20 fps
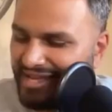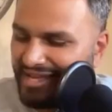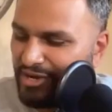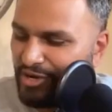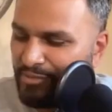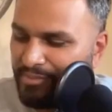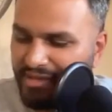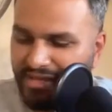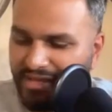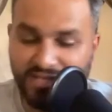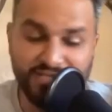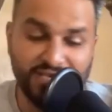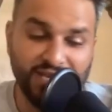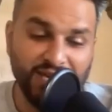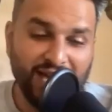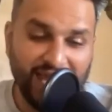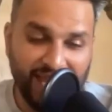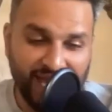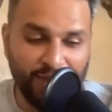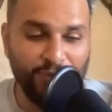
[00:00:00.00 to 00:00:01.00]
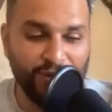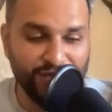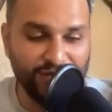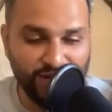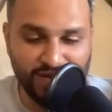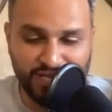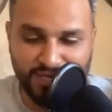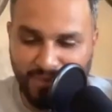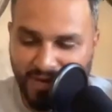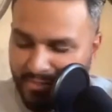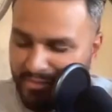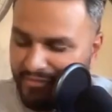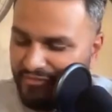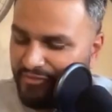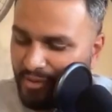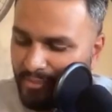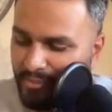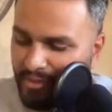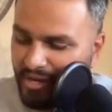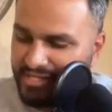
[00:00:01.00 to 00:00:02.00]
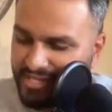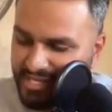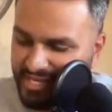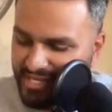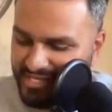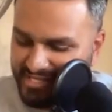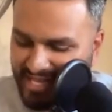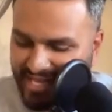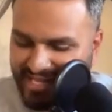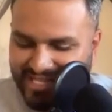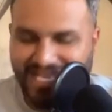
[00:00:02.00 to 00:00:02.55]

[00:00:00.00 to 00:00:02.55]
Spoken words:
I hope he is. Like we talked about it before, Monty is that